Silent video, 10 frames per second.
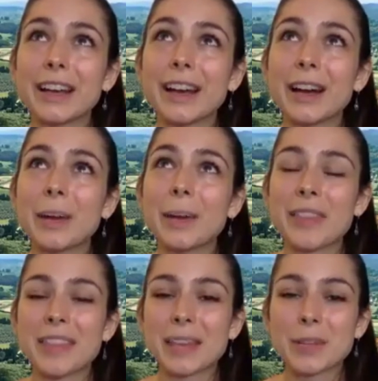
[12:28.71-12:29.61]
I
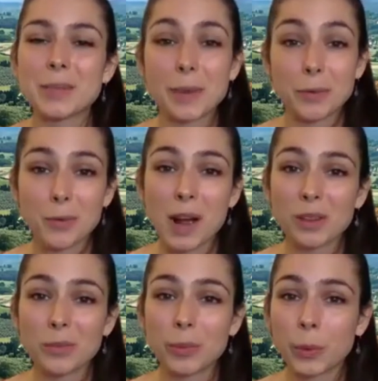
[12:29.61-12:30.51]
think it was made with
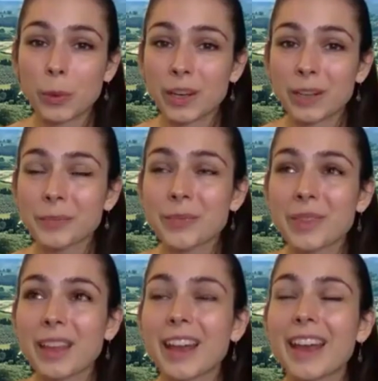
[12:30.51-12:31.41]
wild boar.
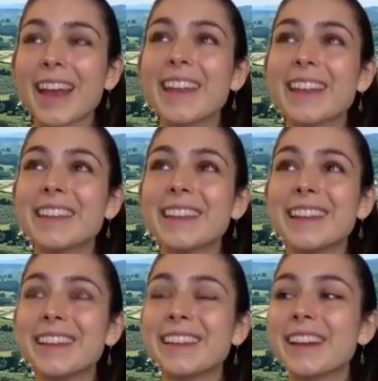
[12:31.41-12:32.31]
And then